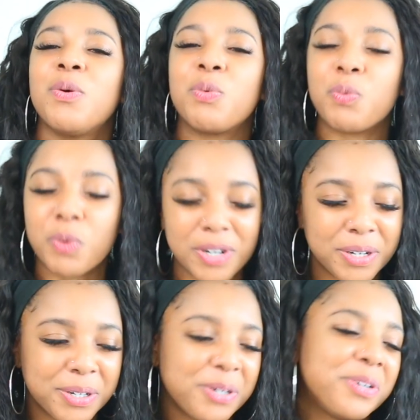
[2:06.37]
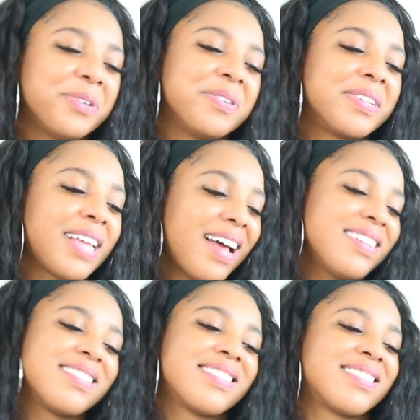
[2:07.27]
rude.
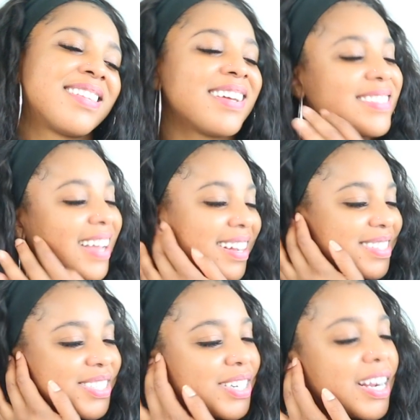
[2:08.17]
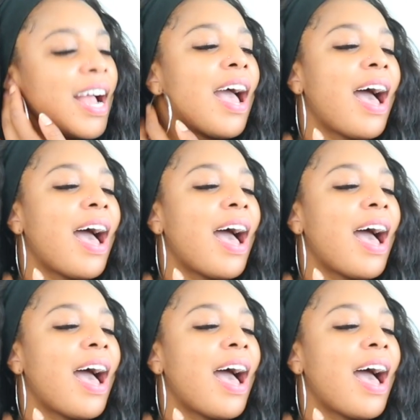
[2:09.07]
That's extra.